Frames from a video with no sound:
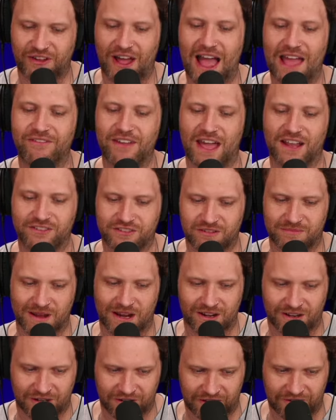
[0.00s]
to 5
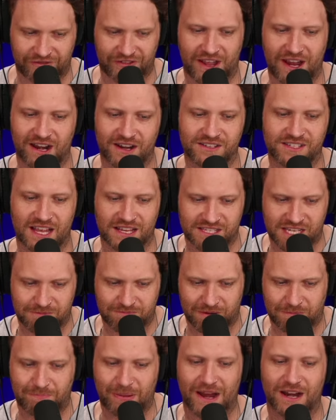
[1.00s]
extramarital affairs as
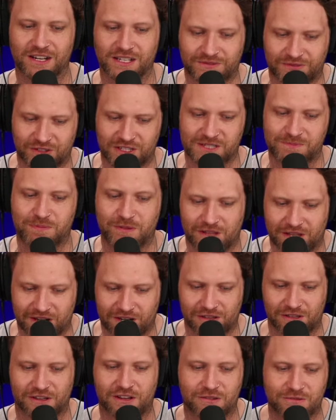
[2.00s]
he prepares for his
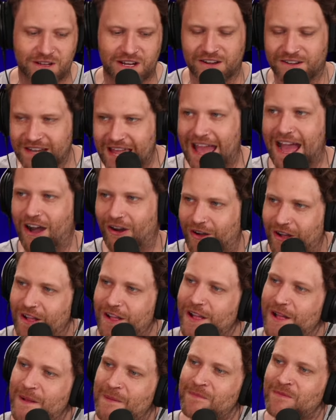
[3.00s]
political career. Now,
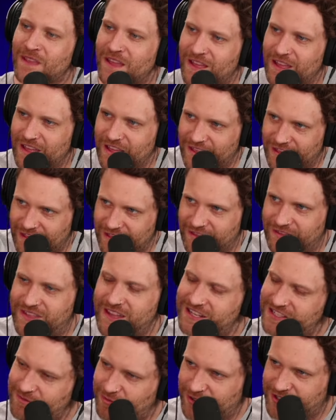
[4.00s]

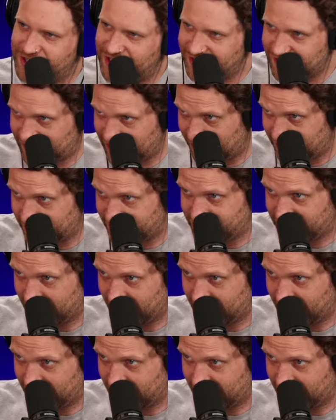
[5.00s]
this will just go